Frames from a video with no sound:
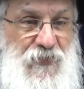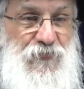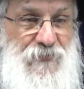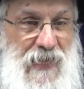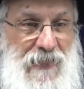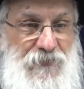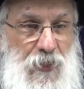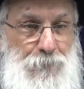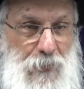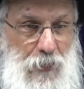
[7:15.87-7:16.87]
is not
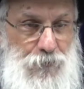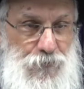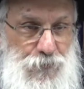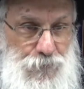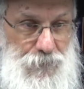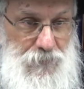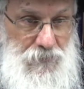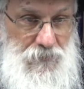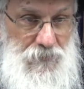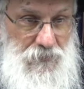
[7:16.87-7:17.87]
a partner
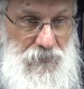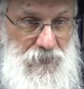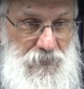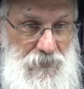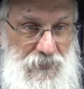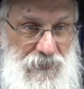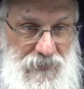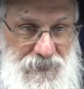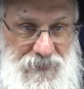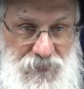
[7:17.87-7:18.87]

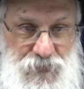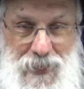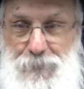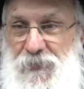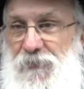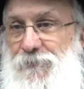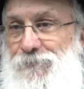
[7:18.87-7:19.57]
in the chopping.